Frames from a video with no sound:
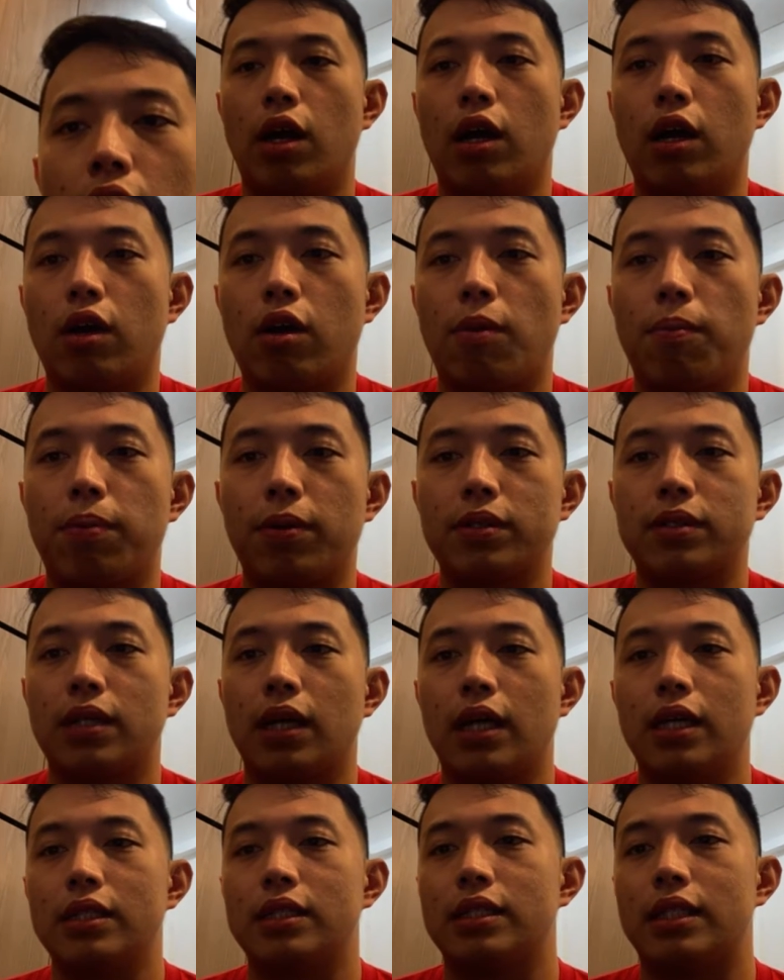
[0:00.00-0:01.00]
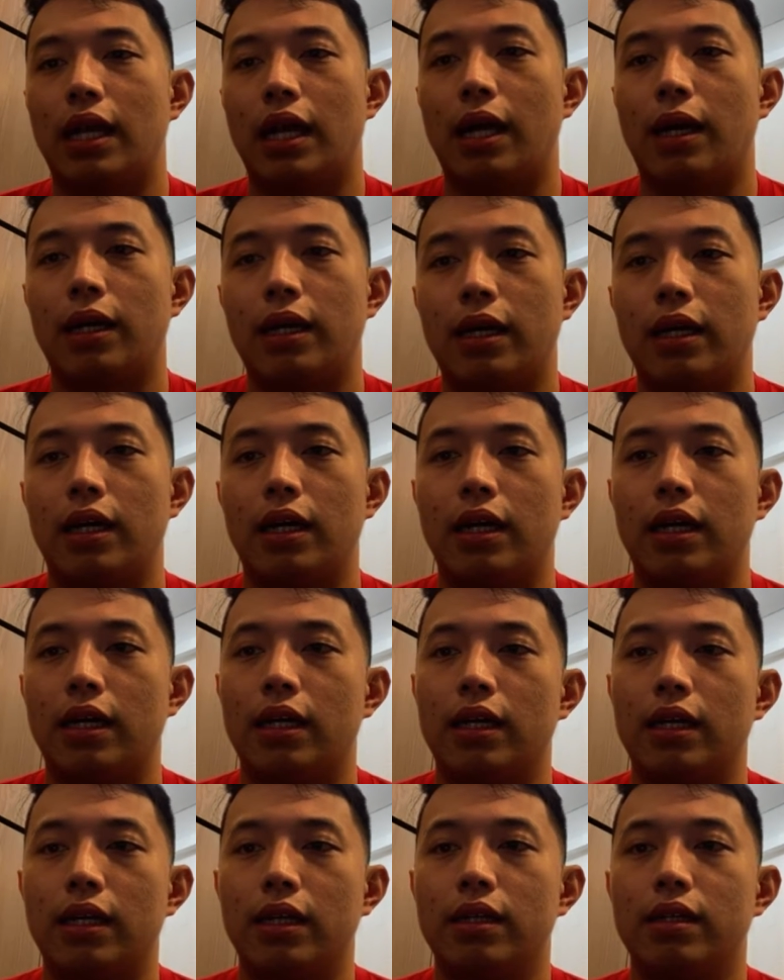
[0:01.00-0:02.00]
compromise their
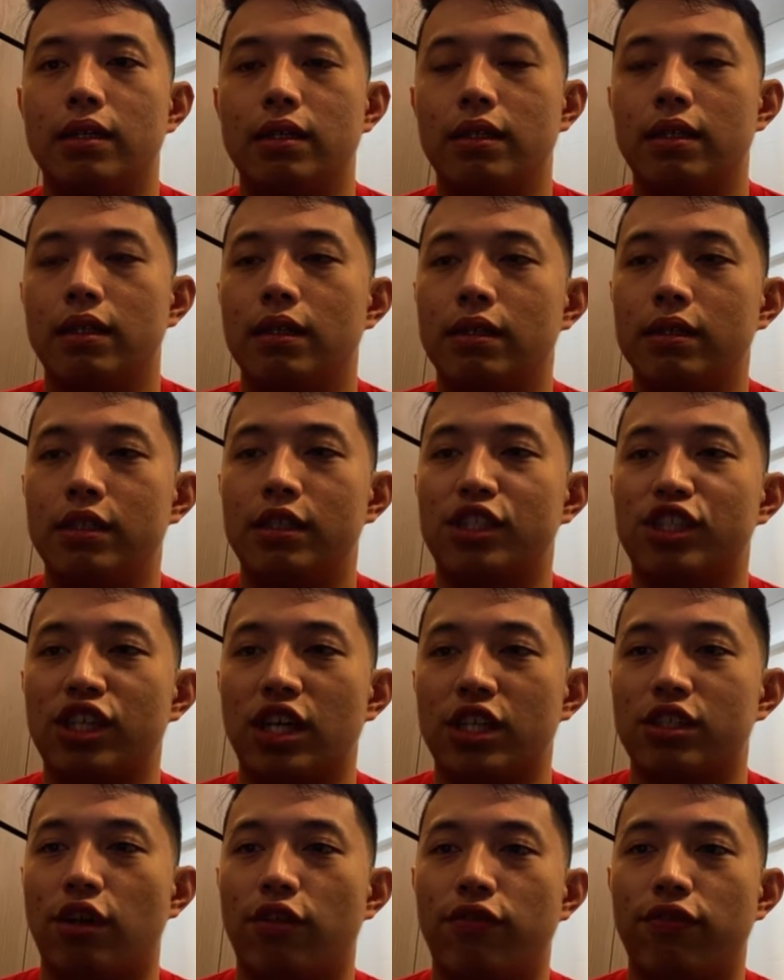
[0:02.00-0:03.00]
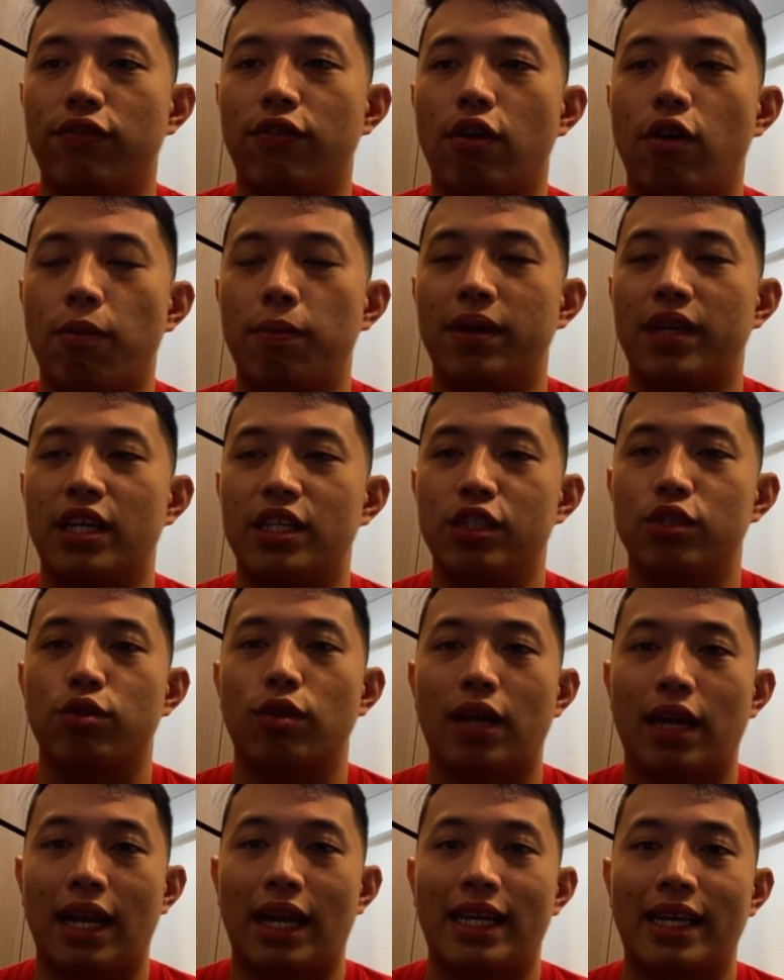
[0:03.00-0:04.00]
discharge of obligation to
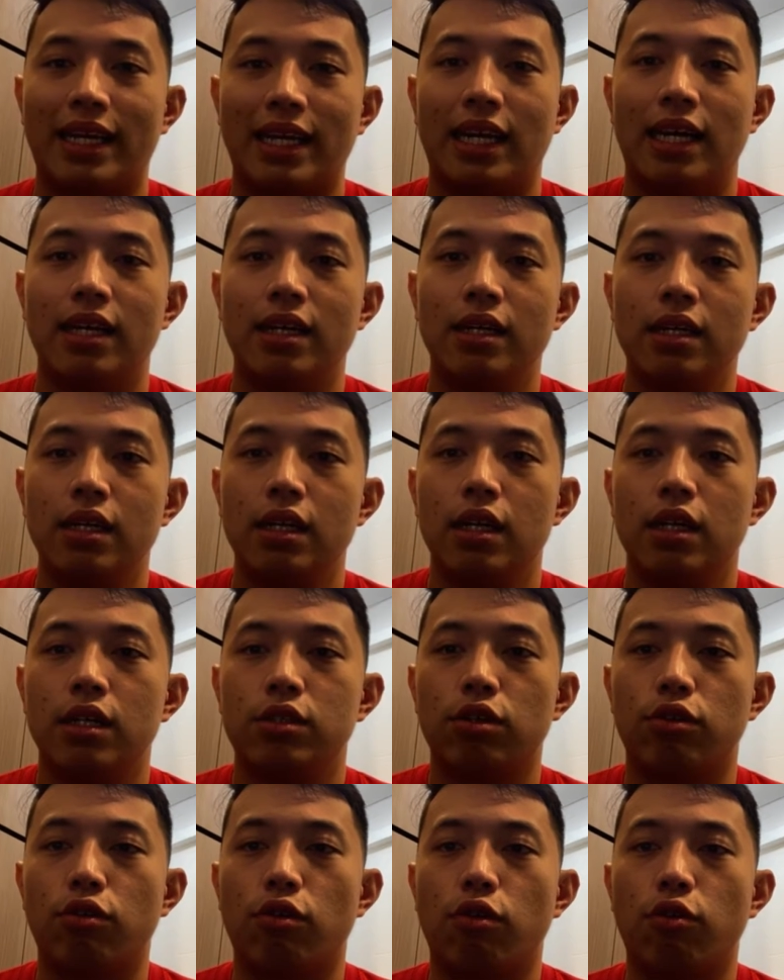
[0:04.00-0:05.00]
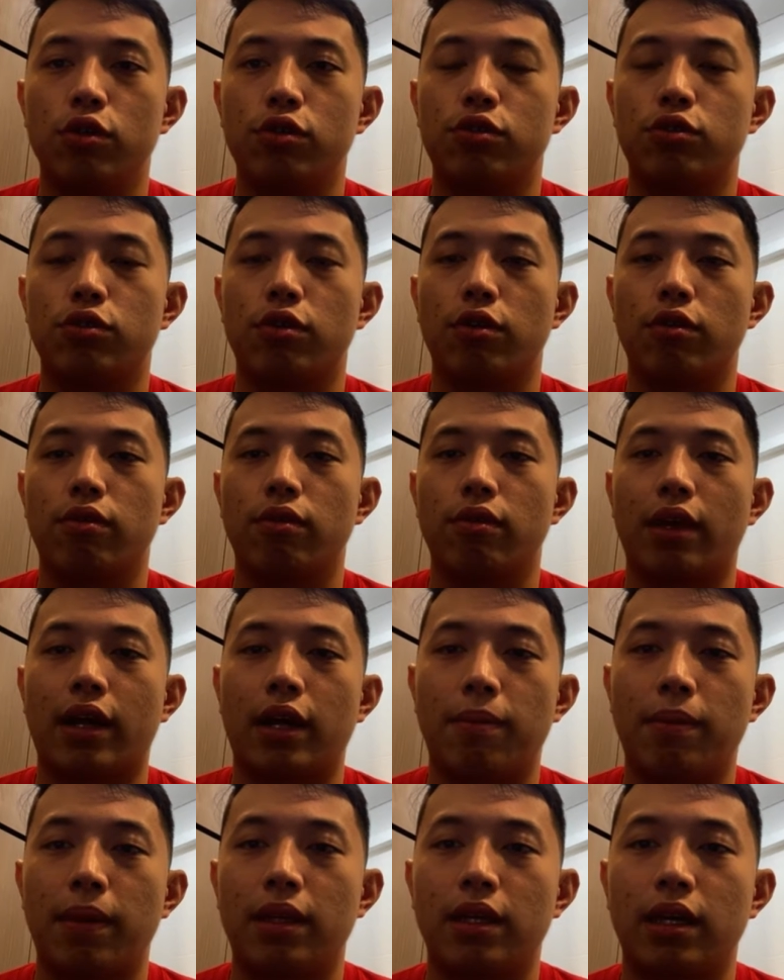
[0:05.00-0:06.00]
client. So we always
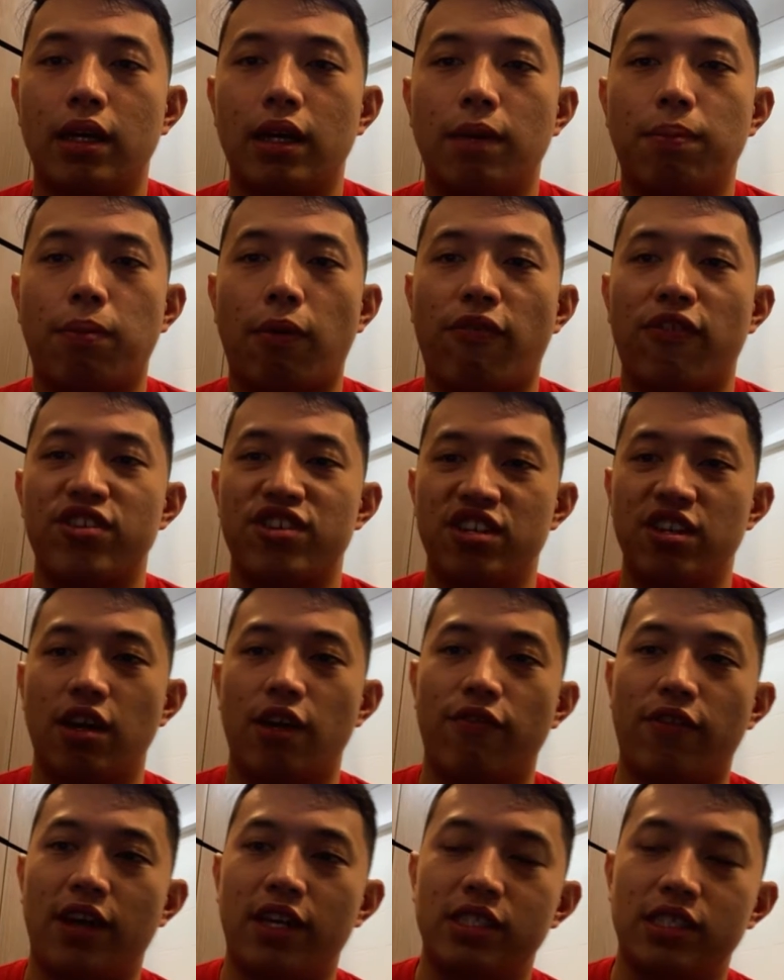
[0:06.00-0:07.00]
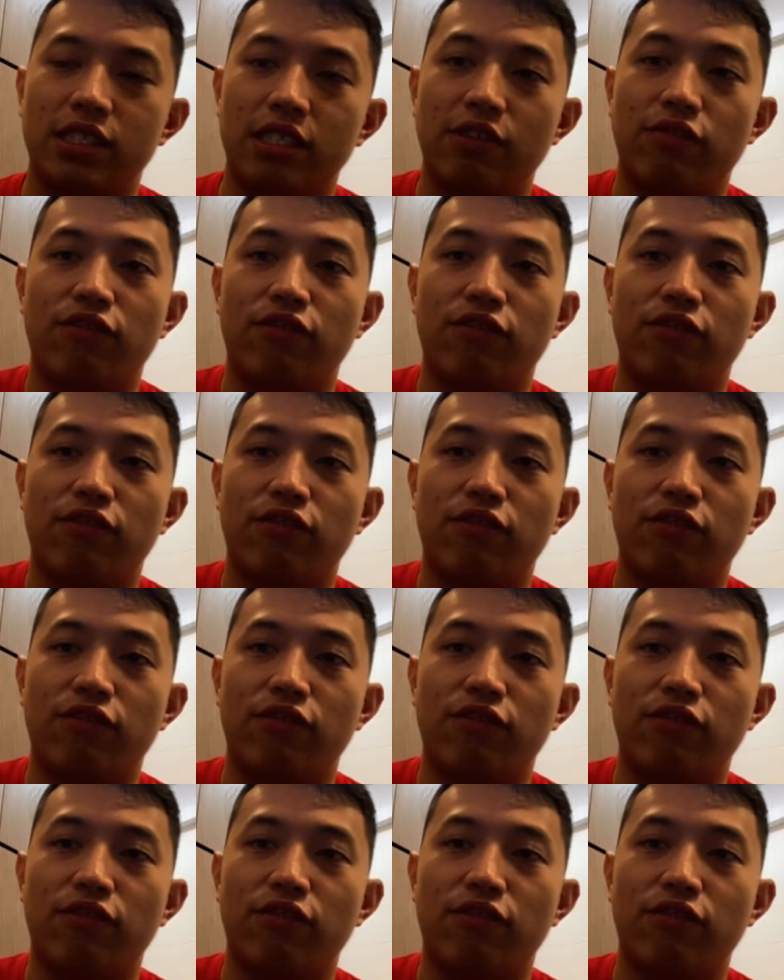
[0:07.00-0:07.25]
recommend professional advice if